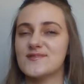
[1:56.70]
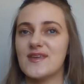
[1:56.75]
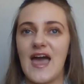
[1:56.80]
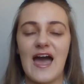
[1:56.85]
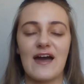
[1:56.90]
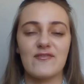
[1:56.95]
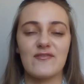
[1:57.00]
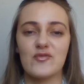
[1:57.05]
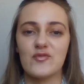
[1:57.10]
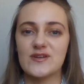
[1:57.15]
to
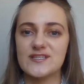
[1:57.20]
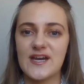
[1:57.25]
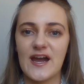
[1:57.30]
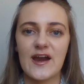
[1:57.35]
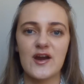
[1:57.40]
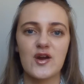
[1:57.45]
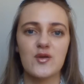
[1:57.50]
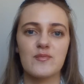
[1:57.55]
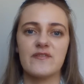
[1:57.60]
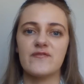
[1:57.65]
have a
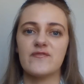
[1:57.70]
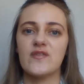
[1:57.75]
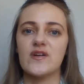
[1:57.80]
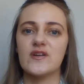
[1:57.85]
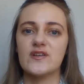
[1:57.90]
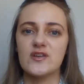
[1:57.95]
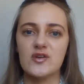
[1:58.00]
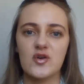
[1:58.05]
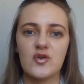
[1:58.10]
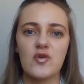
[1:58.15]
retirement
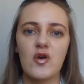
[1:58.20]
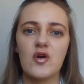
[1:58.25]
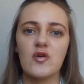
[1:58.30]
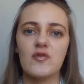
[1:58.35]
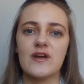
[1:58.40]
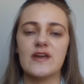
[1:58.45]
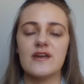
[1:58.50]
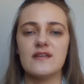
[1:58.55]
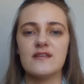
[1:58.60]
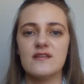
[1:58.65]
fund and
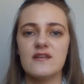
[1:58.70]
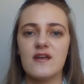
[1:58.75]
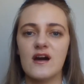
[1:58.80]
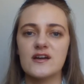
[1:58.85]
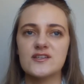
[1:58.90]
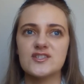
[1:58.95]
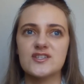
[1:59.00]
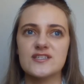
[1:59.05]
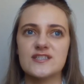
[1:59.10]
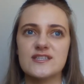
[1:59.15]
grow it, and
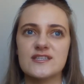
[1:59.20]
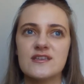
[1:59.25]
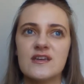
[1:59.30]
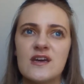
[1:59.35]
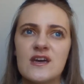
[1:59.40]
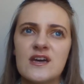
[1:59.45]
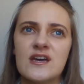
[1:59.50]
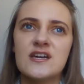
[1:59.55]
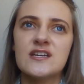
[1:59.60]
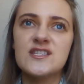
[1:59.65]
not just
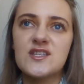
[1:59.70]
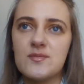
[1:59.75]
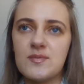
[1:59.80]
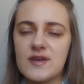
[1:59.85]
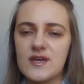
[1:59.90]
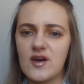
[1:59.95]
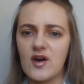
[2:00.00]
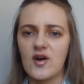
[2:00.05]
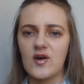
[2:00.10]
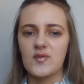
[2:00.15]
to
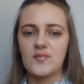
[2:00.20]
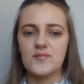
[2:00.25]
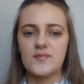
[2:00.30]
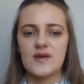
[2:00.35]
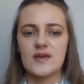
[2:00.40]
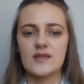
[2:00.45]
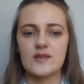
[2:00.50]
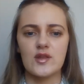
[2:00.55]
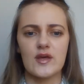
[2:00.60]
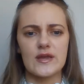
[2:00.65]

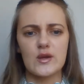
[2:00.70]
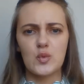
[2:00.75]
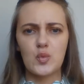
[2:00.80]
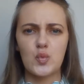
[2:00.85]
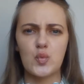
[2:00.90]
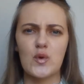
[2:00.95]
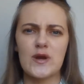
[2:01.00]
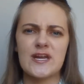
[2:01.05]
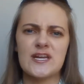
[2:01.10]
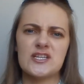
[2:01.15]
become like
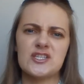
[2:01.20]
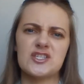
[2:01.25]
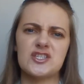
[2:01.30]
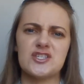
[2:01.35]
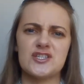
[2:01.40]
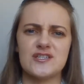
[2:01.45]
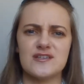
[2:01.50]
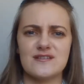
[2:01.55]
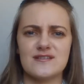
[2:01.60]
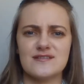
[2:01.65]

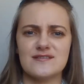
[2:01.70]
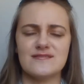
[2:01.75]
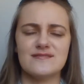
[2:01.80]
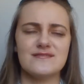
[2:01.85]
rich,